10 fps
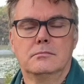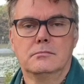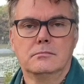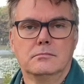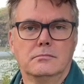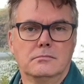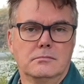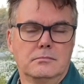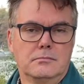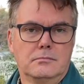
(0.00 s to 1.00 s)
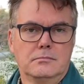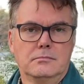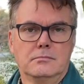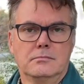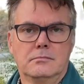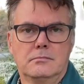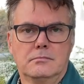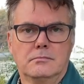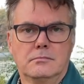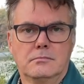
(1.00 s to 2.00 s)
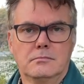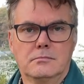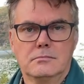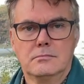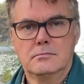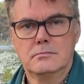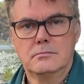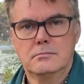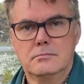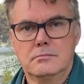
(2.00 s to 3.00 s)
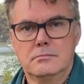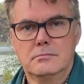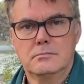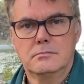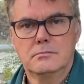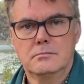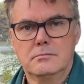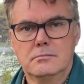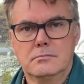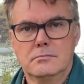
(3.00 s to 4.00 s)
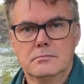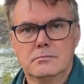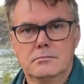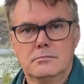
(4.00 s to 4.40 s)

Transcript: This person isn't speaking.